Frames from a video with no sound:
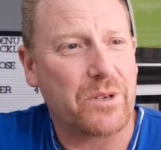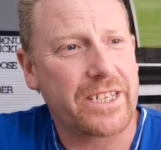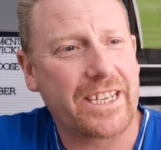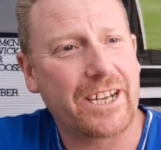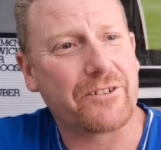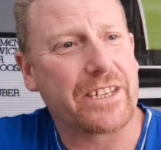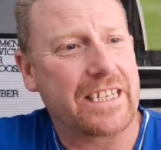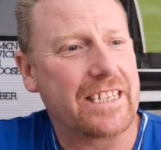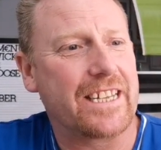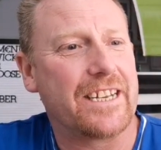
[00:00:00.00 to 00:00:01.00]
Where the hell they
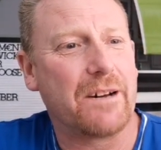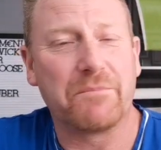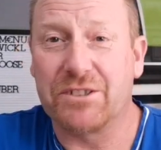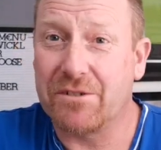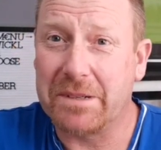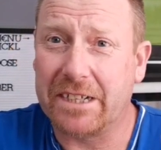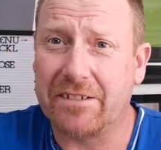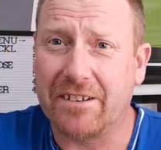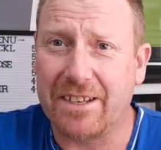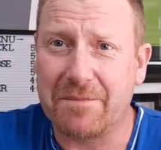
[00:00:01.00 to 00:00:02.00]
get their numbers from, I
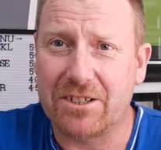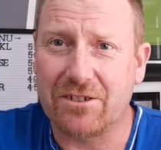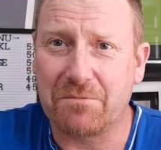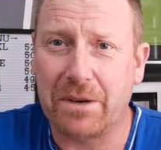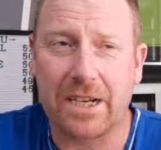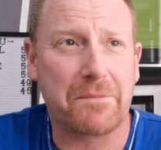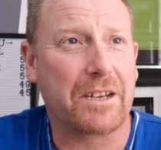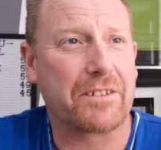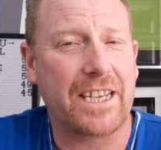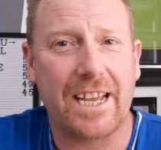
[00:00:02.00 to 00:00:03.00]
don't know. They must just pick them
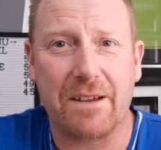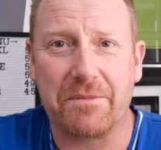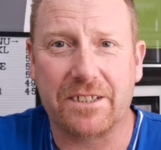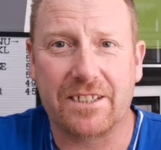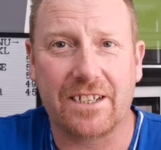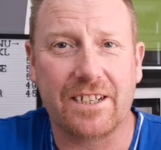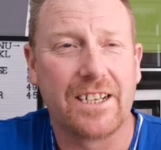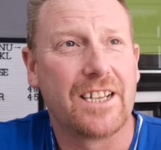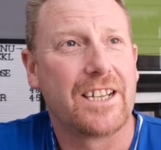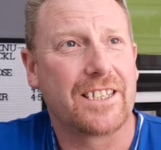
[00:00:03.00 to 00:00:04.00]
out of the air. But
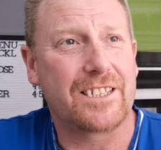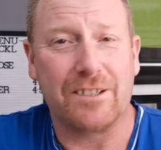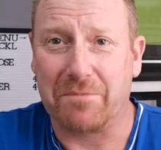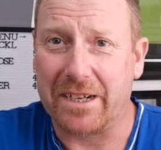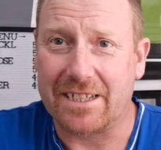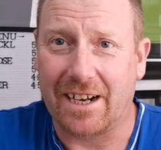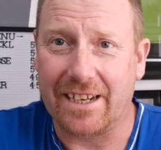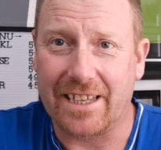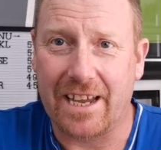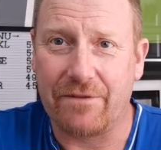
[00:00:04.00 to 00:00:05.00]
this is
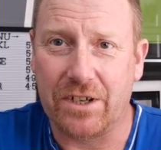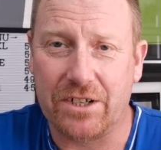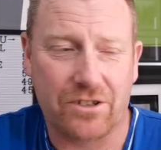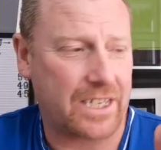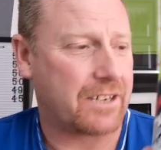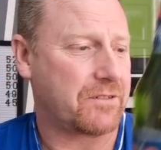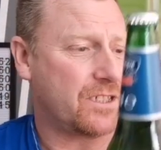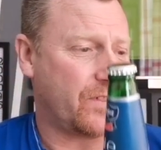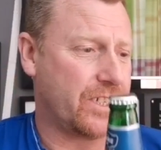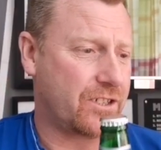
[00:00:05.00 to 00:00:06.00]
basically their version,
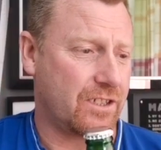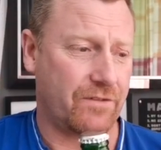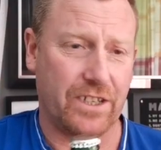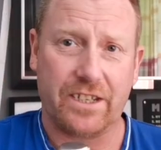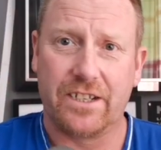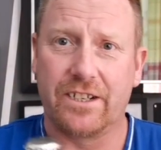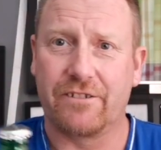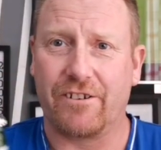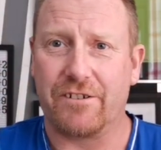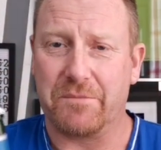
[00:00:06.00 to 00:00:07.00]
Aldi's version of the
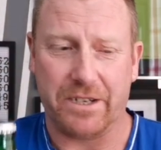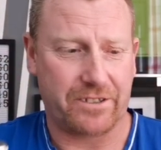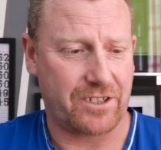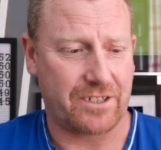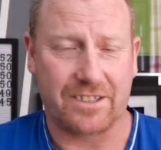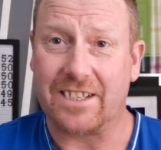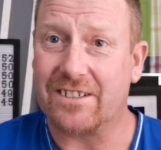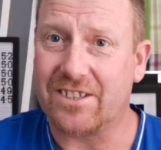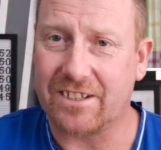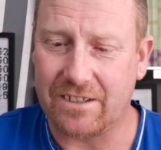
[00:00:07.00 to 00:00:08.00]
Kronenbourg
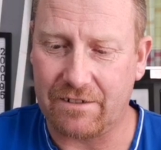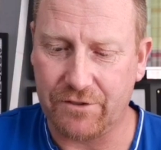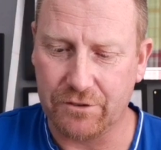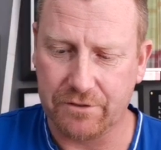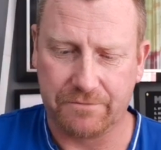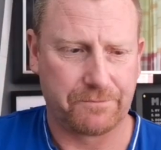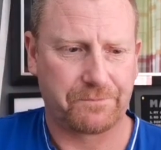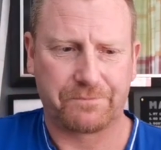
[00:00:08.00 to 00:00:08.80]
1664.